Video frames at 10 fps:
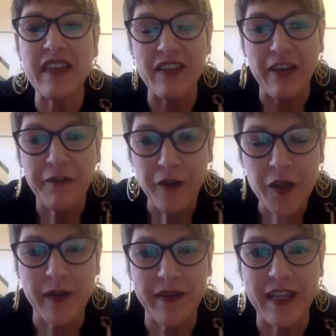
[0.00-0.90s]
that
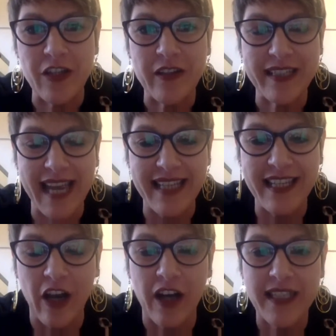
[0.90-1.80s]
first one that you looked at,
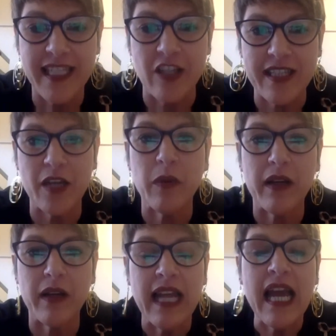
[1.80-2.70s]
the art teacher said, well,